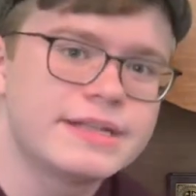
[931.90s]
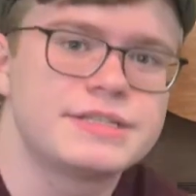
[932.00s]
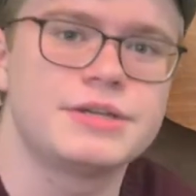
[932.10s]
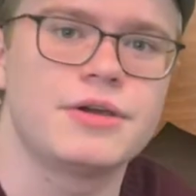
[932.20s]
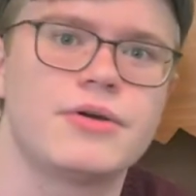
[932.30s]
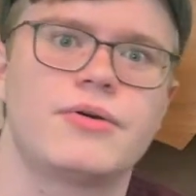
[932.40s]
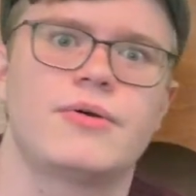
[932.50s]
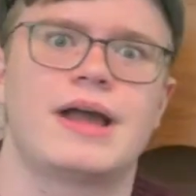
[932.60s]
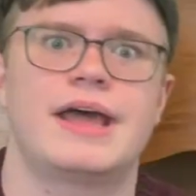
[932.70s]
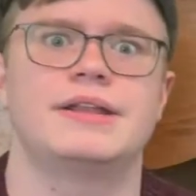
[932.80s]
to
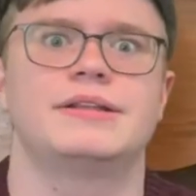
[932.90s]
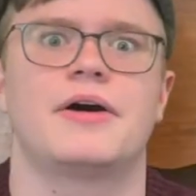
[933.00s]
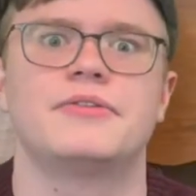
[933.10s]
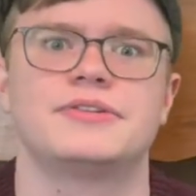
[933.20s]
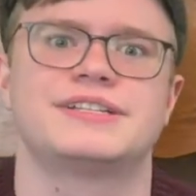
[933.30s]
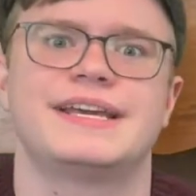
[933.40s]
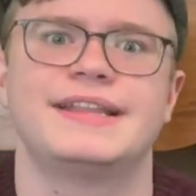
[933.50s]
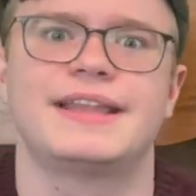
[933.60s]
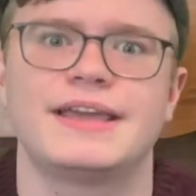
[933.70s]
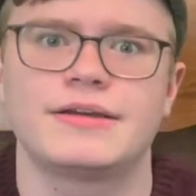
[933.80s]
go and
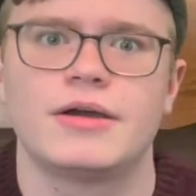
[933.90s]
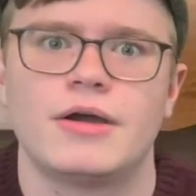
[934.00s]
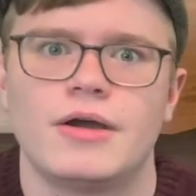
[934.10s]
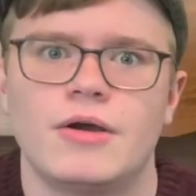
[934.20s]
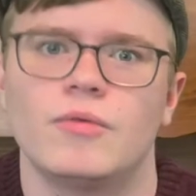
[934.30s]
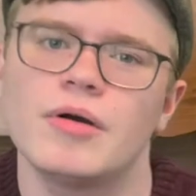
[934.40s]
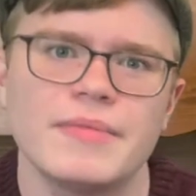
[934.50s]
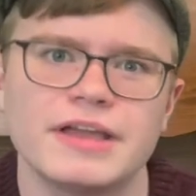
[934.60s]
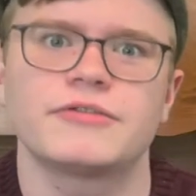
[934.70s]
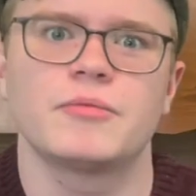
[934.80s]
understand like what
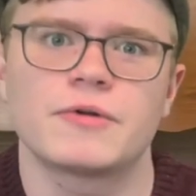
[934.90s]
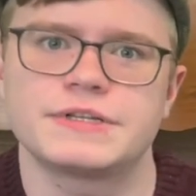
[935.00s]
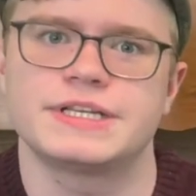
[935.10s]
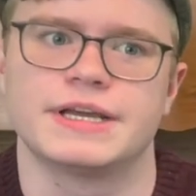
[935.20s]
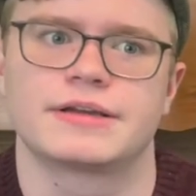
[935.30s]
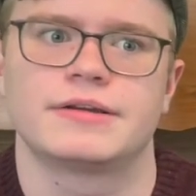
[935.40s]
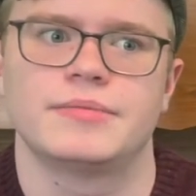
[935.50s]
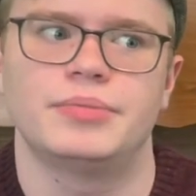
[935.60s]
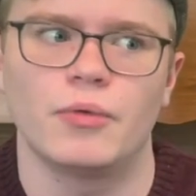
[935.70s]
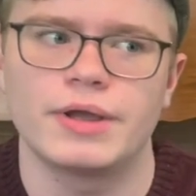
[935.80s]
makes Mort tick,
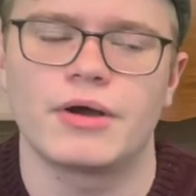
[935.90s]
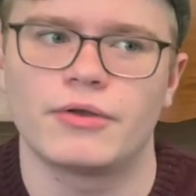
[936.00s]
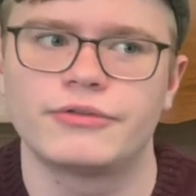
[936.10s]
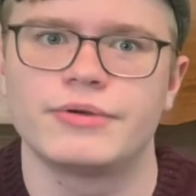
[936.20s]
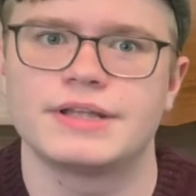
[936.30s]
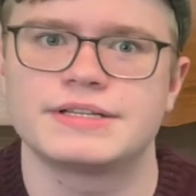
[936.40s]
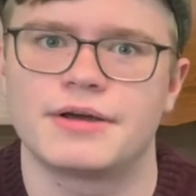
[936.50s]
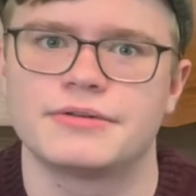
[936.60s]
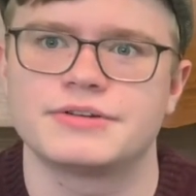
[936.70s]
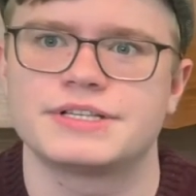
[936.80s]
but we also get to
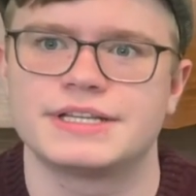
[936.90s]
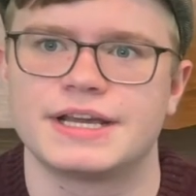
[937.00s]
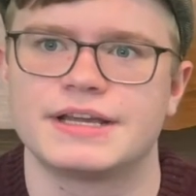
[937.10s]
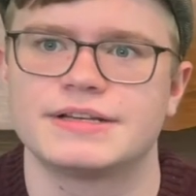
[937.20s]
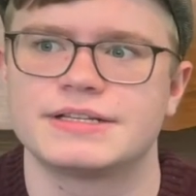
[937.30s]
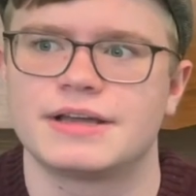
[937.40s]
understand